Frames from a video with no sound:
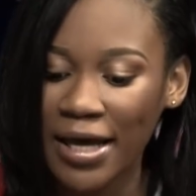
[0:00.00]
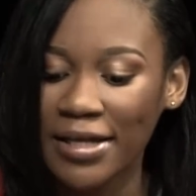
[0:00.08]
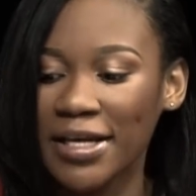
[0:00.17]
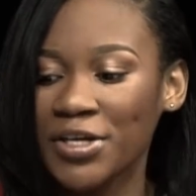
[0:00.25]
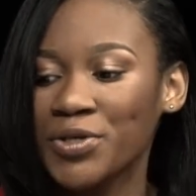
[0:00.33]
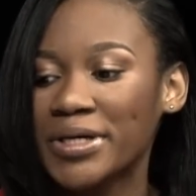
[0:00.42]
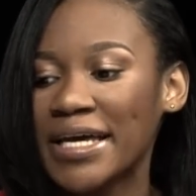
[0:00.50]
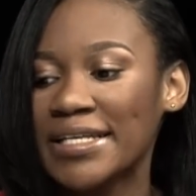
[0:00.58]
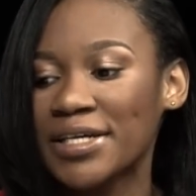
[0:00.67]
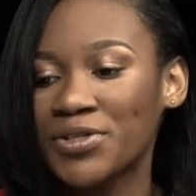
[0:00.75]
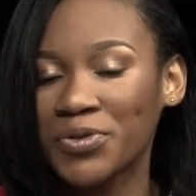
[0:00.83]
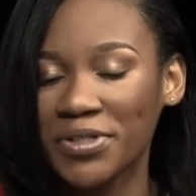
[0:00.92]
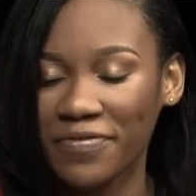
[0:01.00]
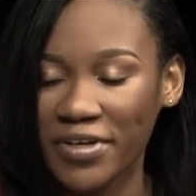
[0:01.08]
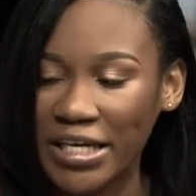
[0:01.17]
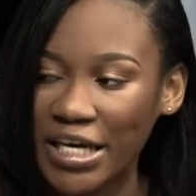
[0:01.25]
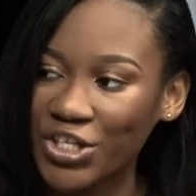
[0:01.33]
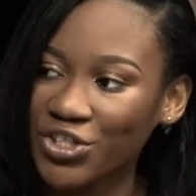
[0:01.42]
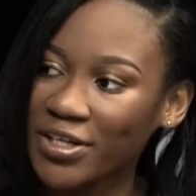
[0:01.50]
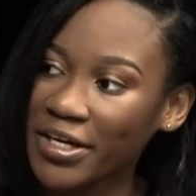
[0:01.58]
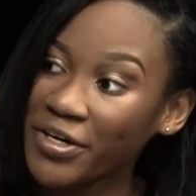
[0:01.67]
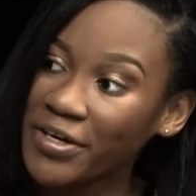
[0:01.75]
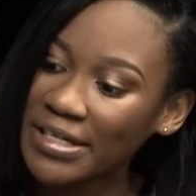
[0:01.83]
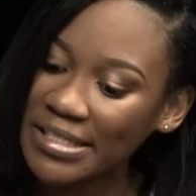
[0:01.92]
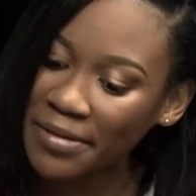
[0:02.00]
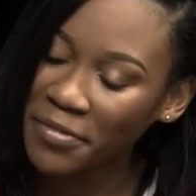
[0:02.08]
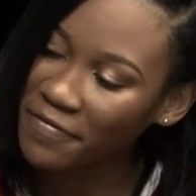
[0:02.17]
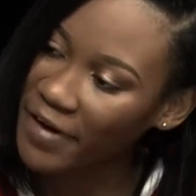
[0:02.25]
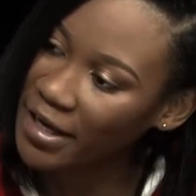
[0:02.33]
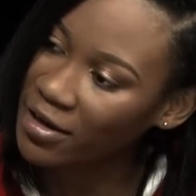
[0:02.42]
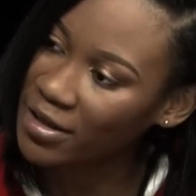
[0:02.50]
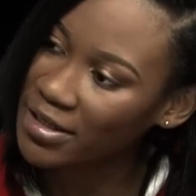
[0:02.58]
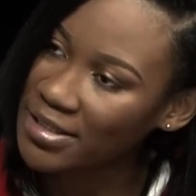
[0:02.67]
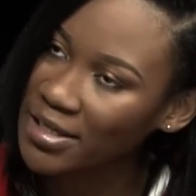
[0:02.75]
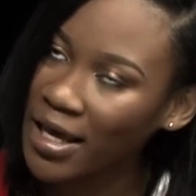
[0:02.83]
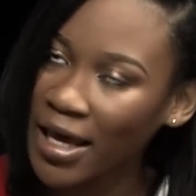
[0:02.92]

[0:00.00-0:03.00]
then you'll get a notification that you're a semifinalist,